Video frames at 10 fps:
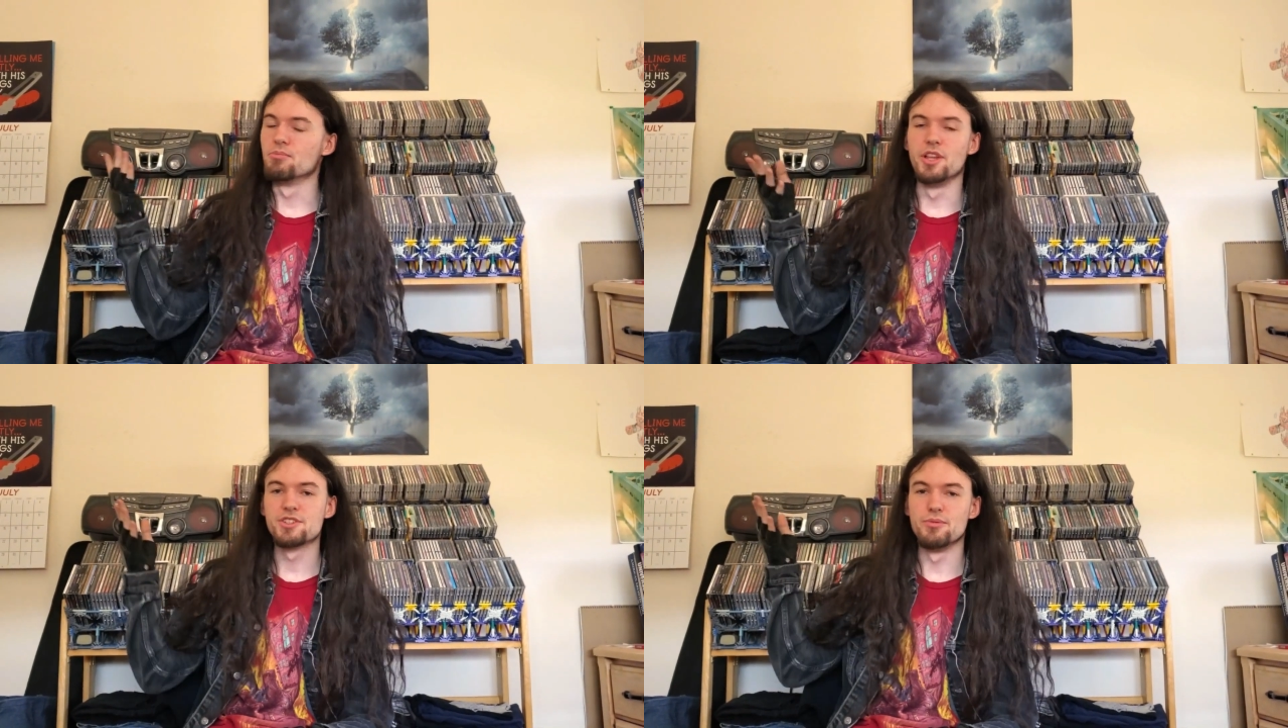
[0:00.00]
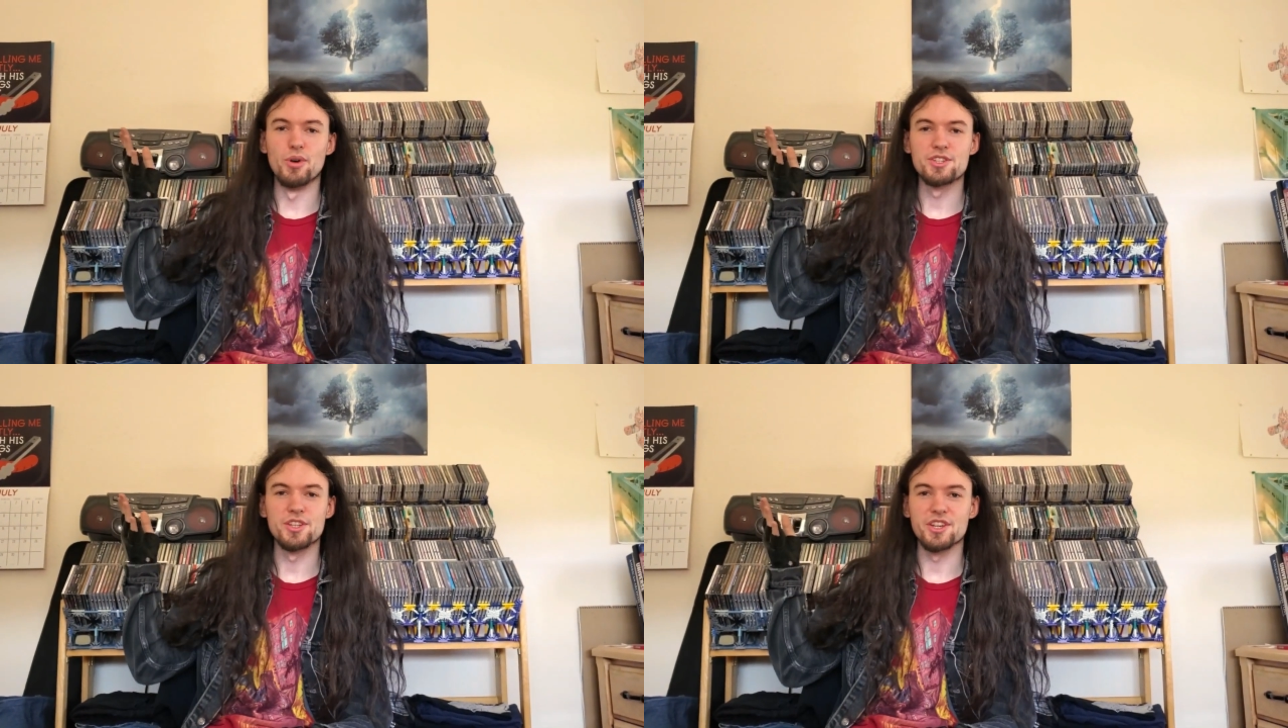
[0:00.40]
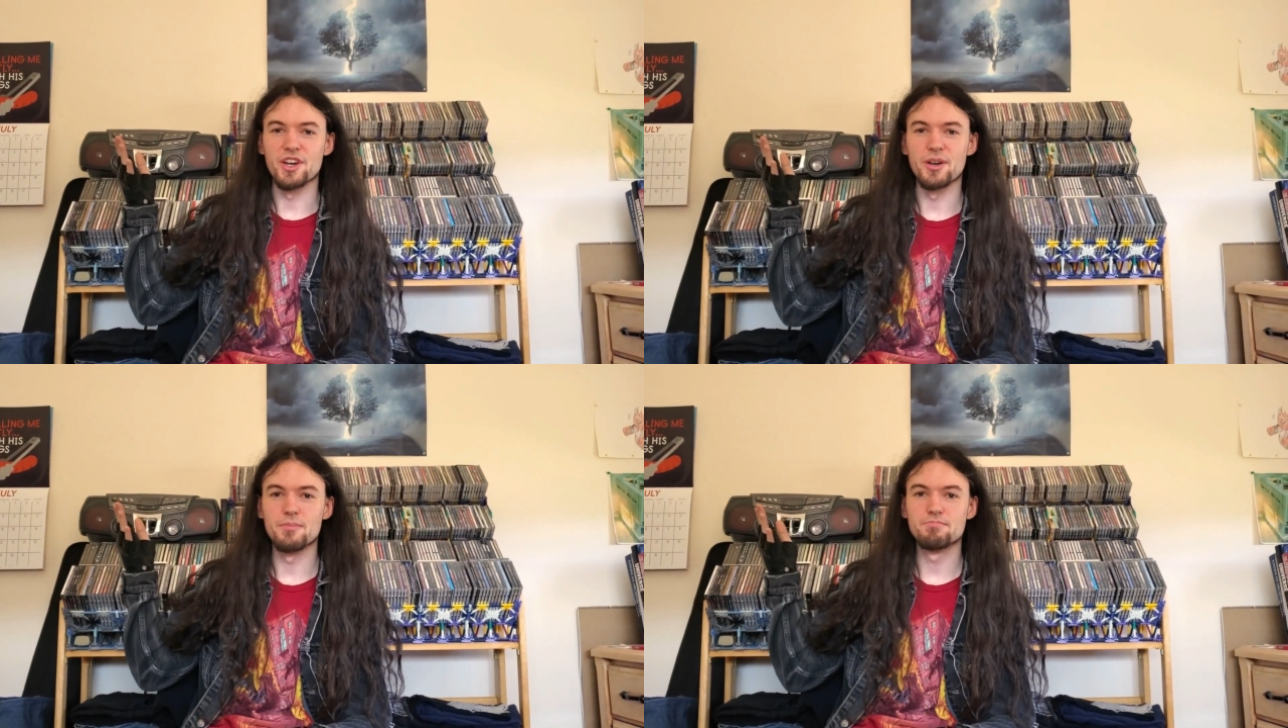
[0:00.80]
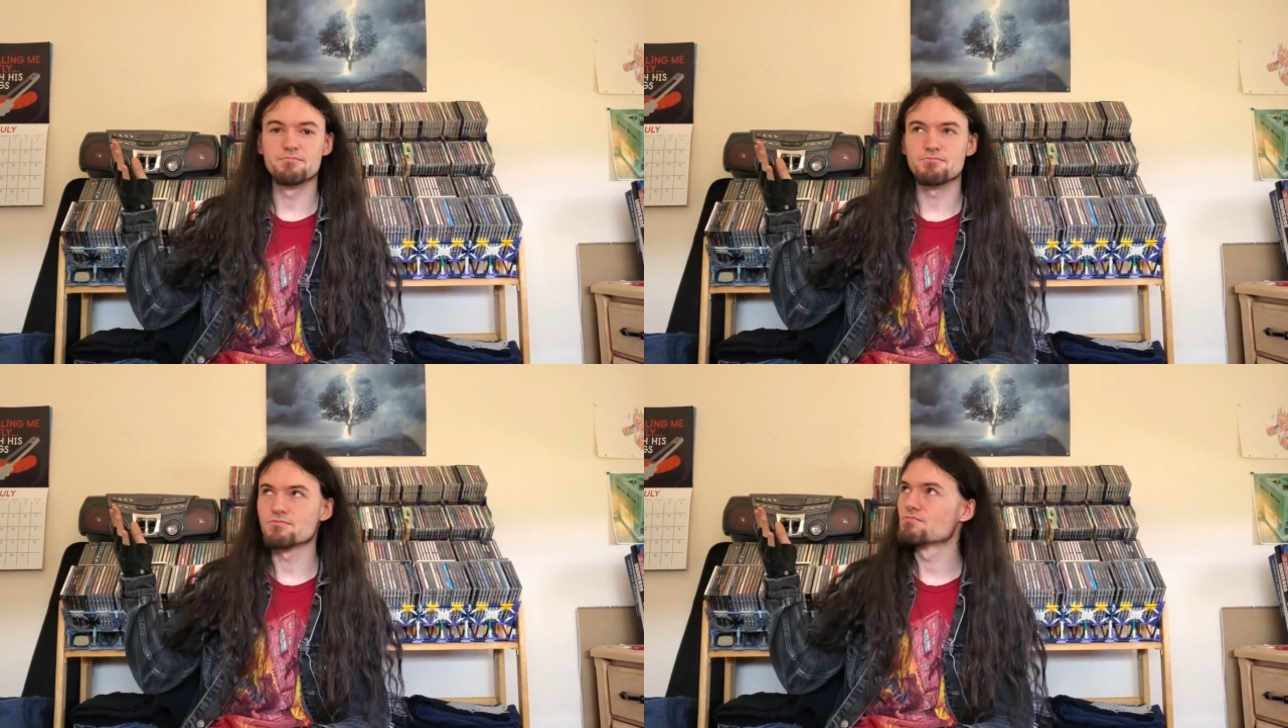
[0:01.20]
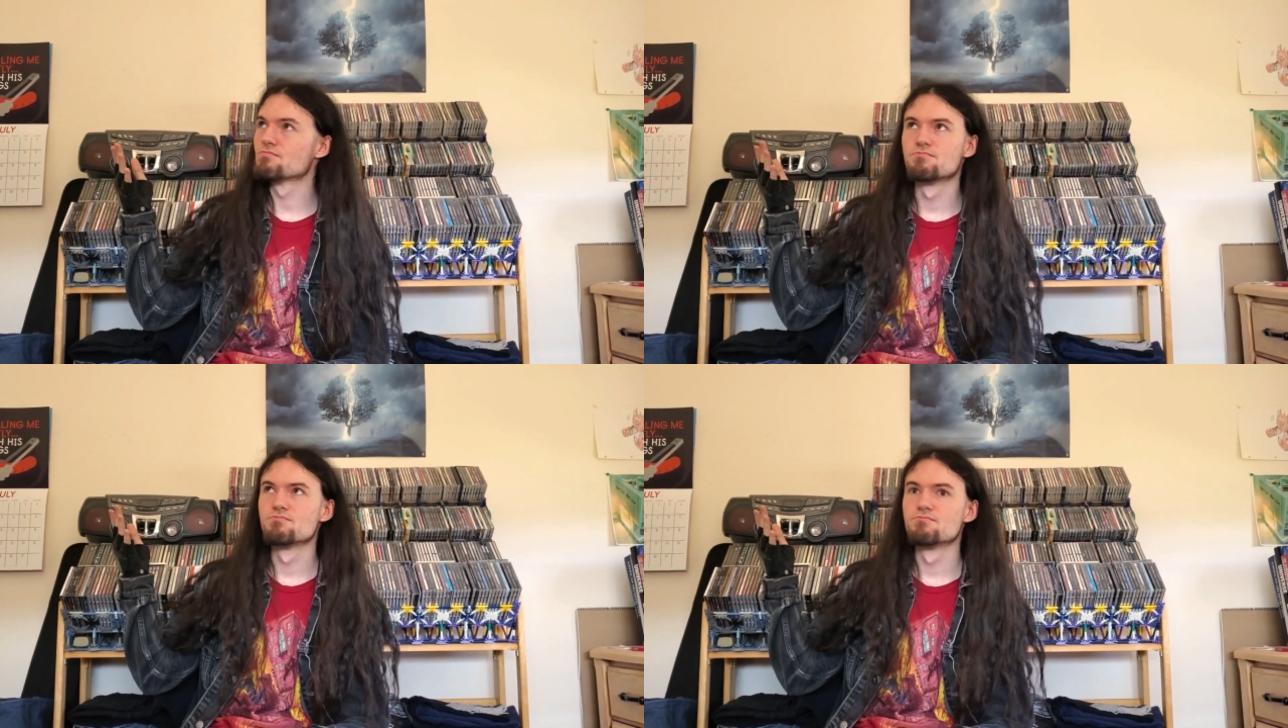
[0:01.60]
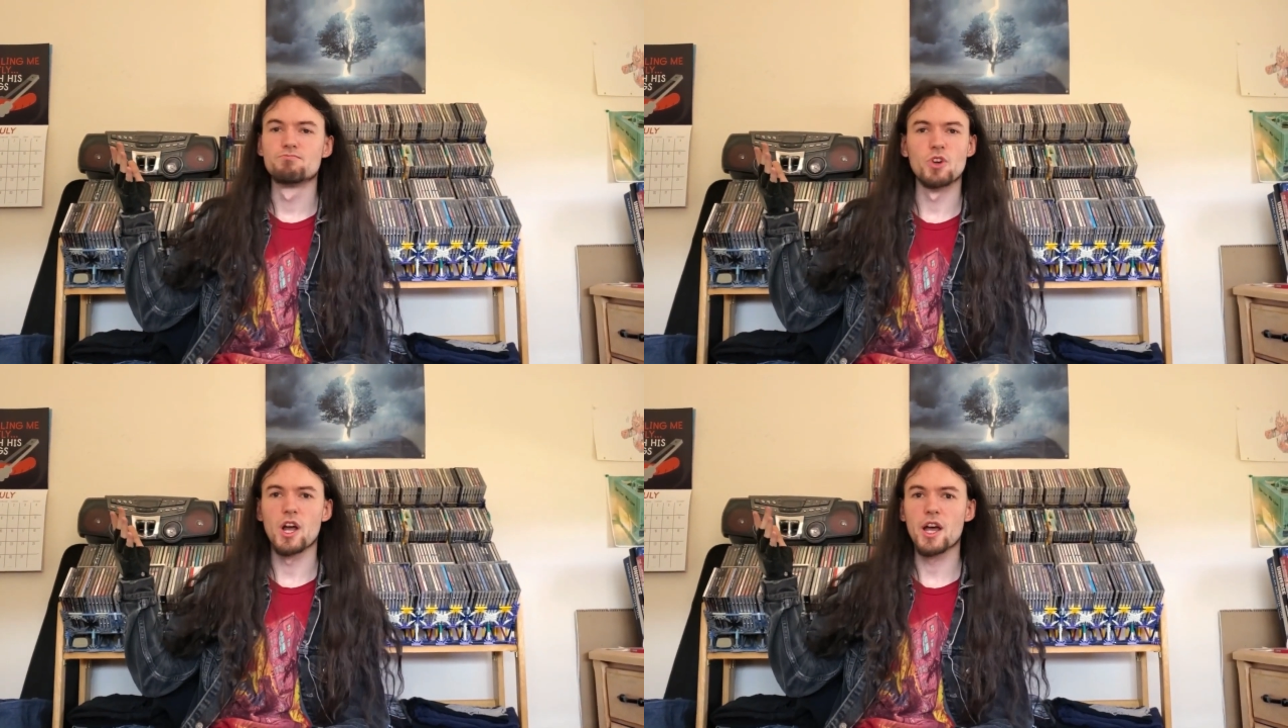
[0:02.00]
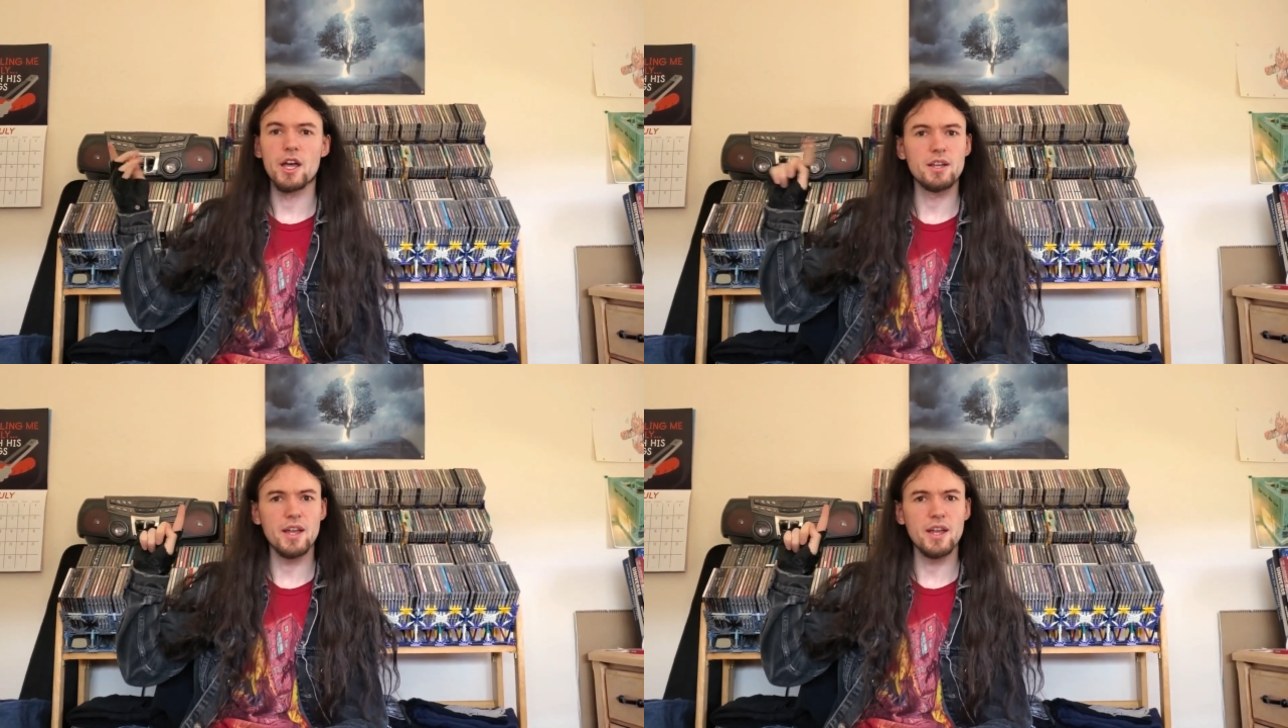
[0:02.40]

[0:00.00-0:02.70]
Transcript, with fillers: list of what's to come right